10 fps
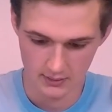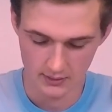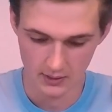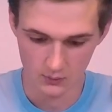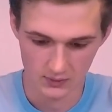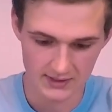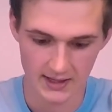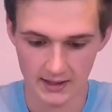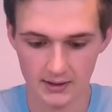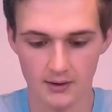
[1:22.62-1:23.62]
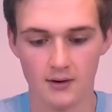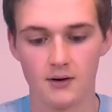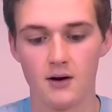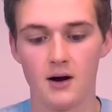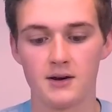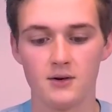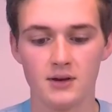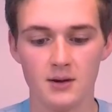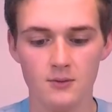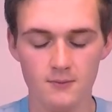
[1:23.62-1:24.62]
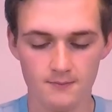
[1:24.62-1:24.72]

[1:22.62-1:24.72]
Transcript: Then we'll take our audio cable.